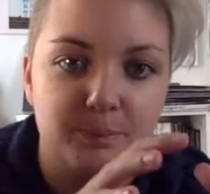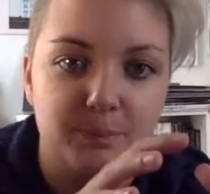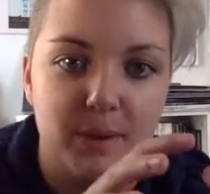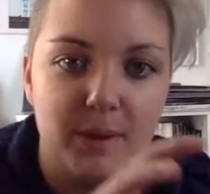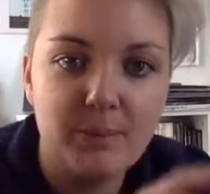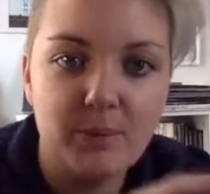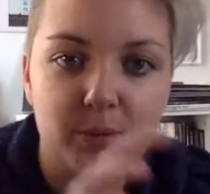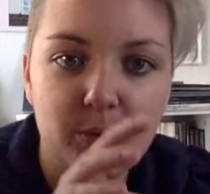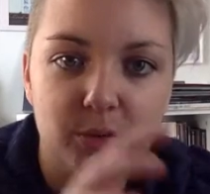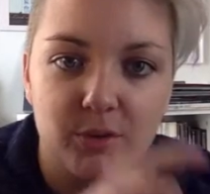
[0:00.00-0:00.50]

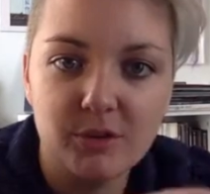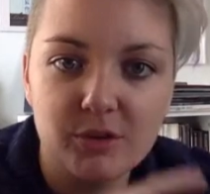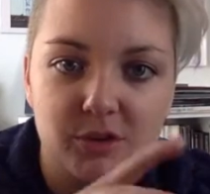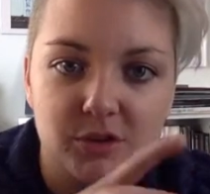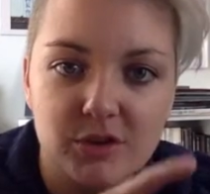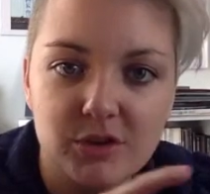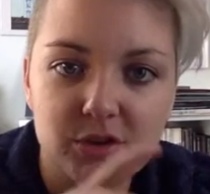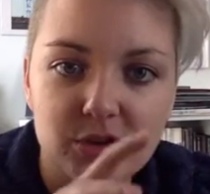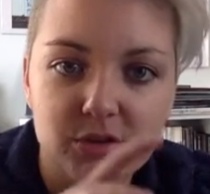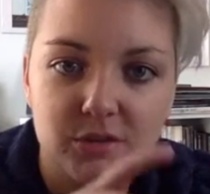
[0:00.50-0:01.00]
people who are
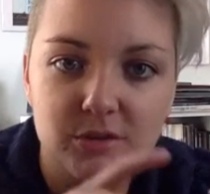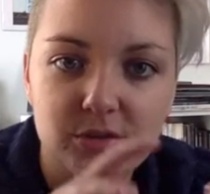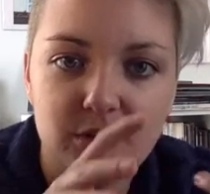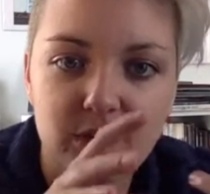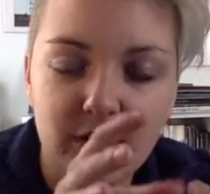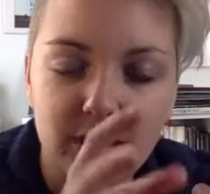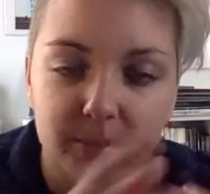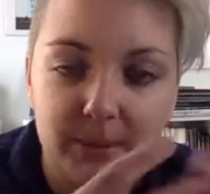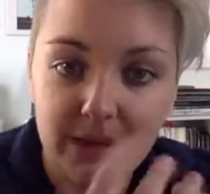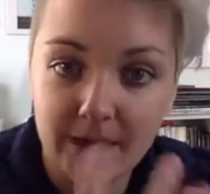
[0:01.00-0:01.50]

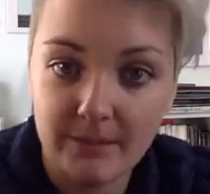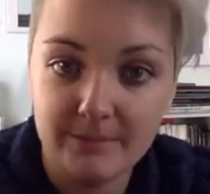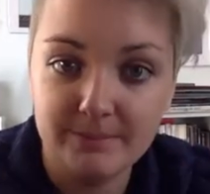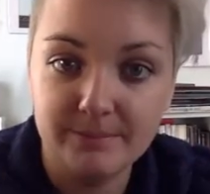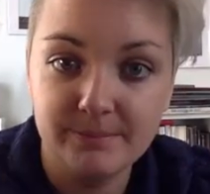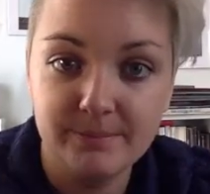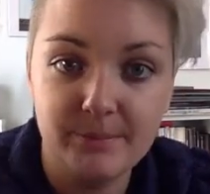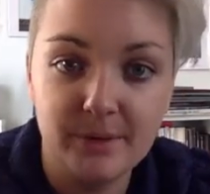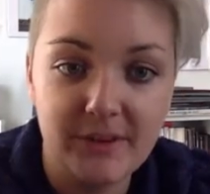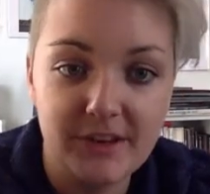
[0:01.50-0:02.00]
going to become
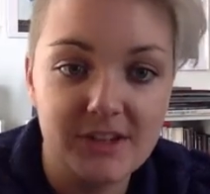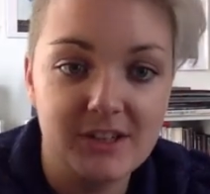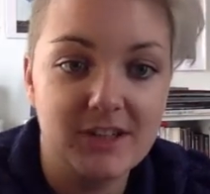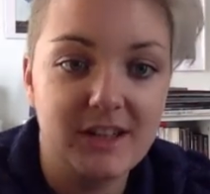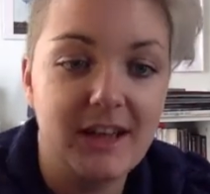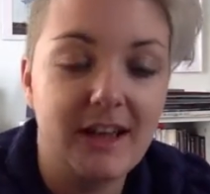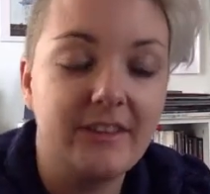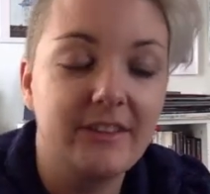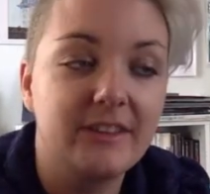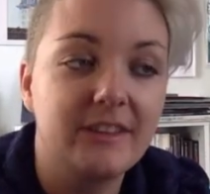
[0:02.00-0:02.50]
professional
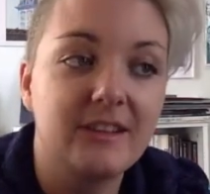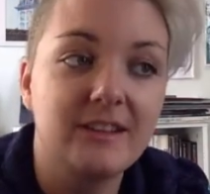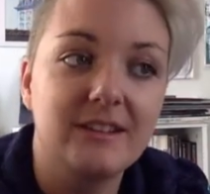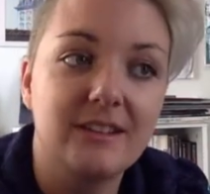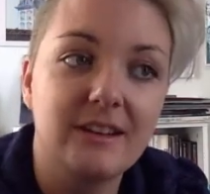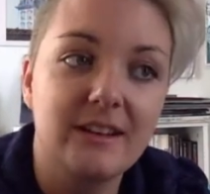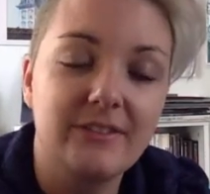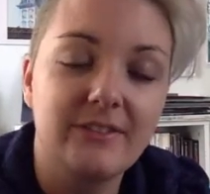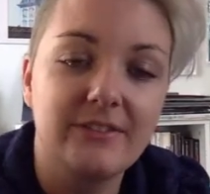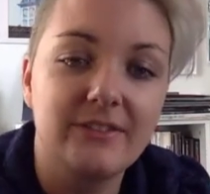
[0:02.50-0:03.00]
athletes
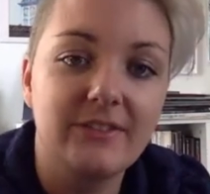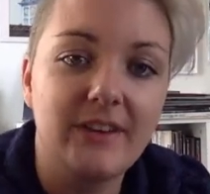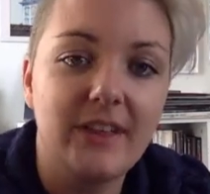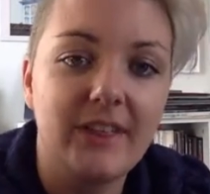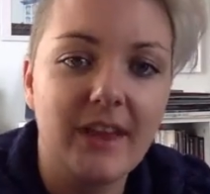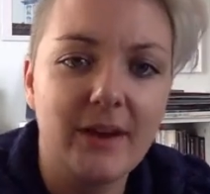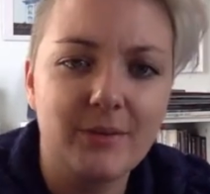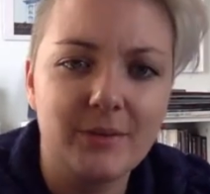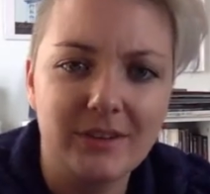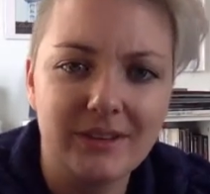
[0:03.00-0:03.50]
and i
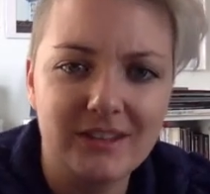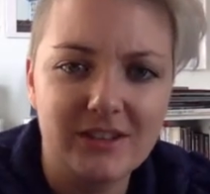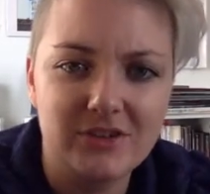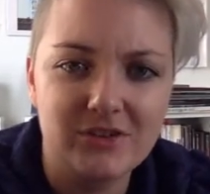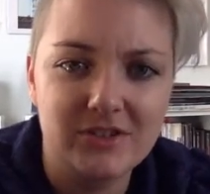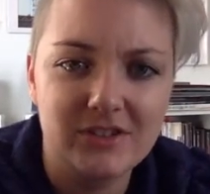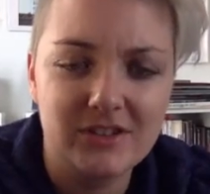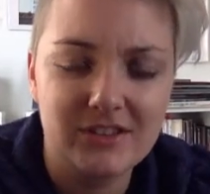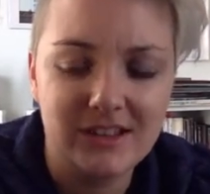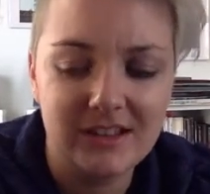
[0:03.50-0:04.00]
found that really
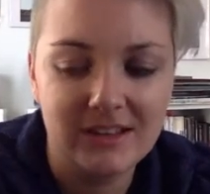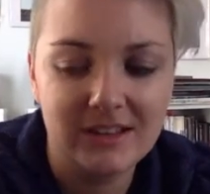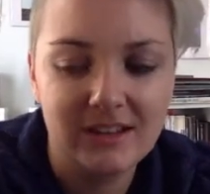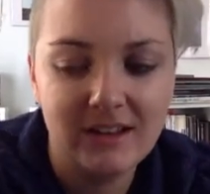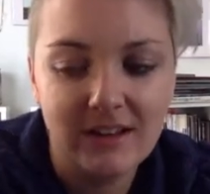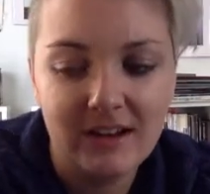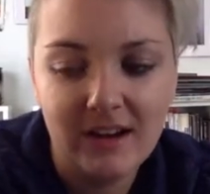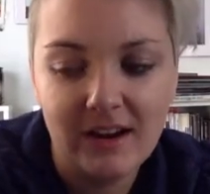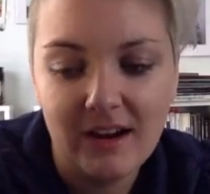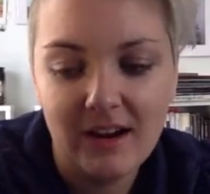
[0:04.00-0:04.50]
interesting
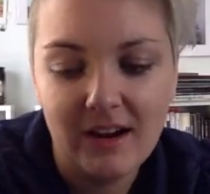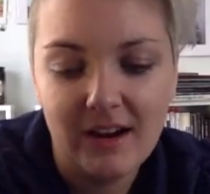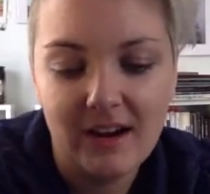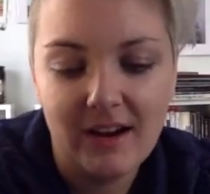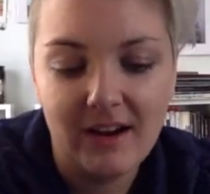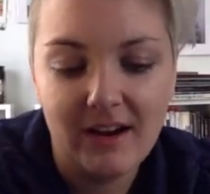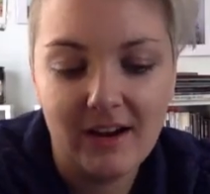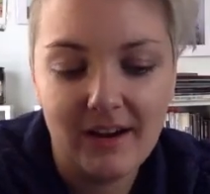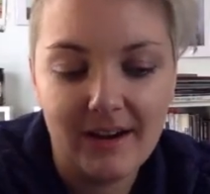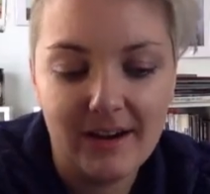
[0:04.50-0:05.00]

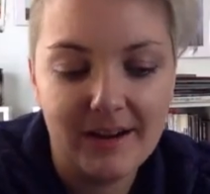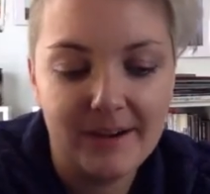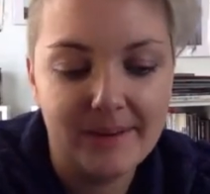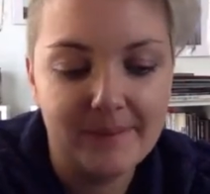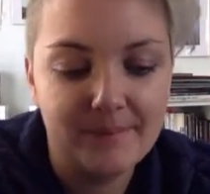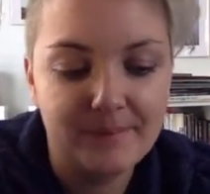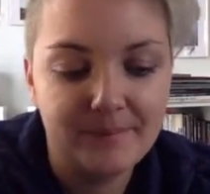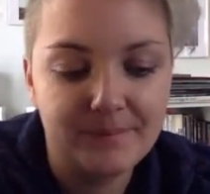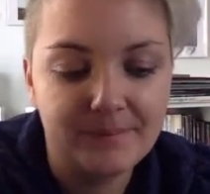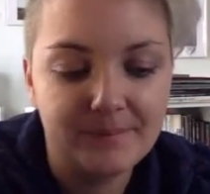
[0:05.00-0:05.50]

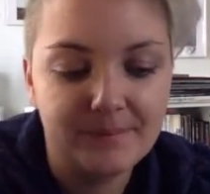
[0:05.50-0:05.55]
um,